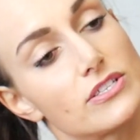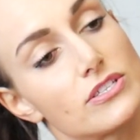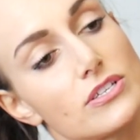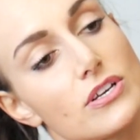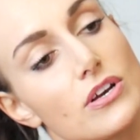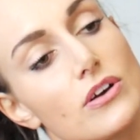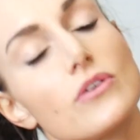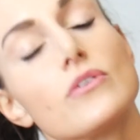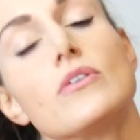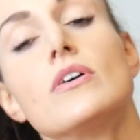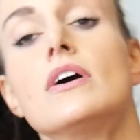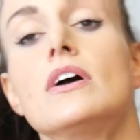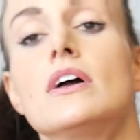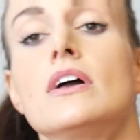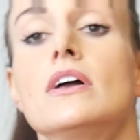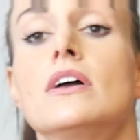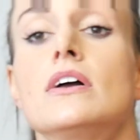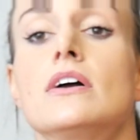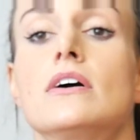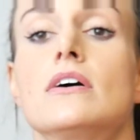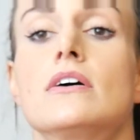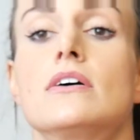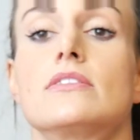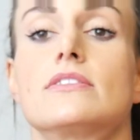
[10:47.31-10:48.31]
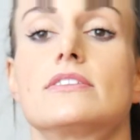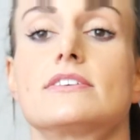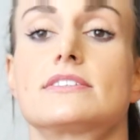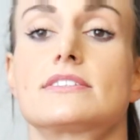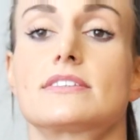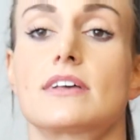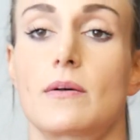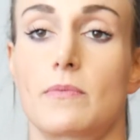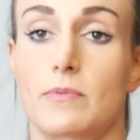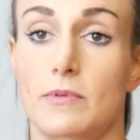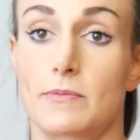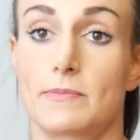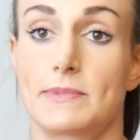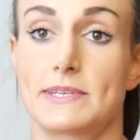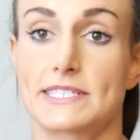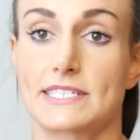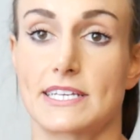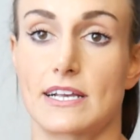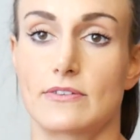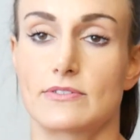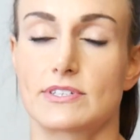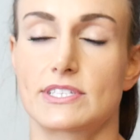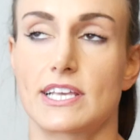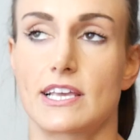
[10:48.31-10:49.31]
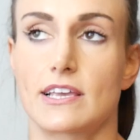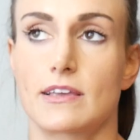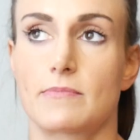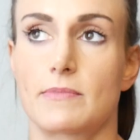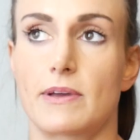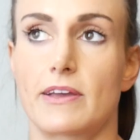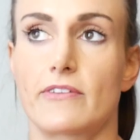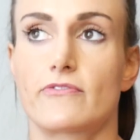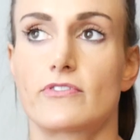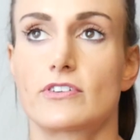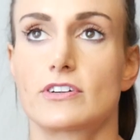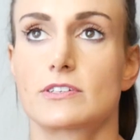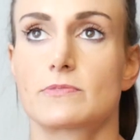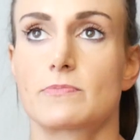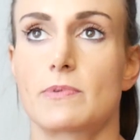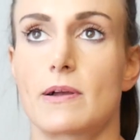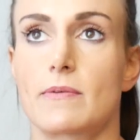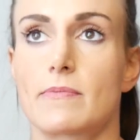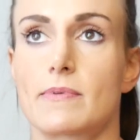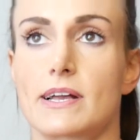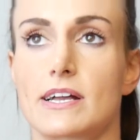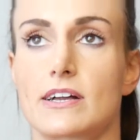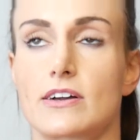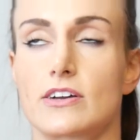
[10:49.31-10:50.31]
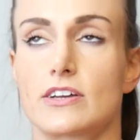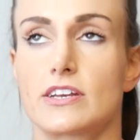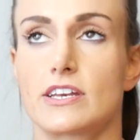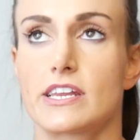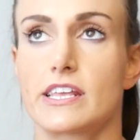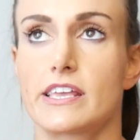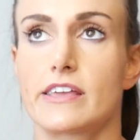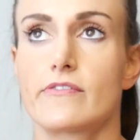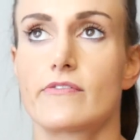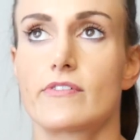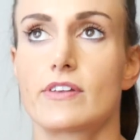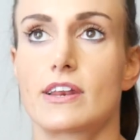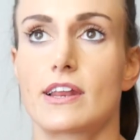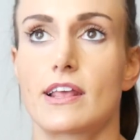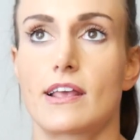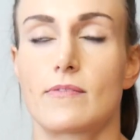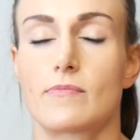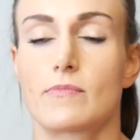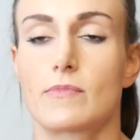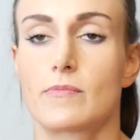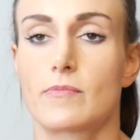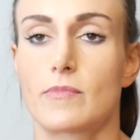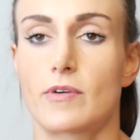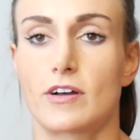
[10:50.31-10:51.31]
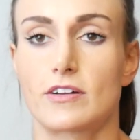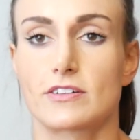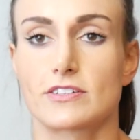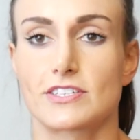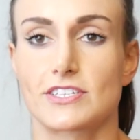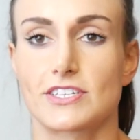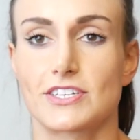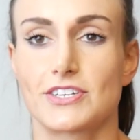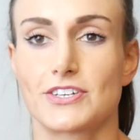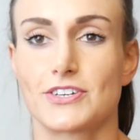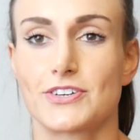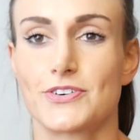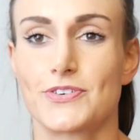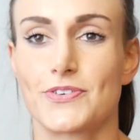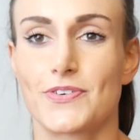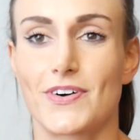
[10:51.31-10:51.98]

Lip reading: So the supplements I was taking my first prep, I couldn't even name them all to you.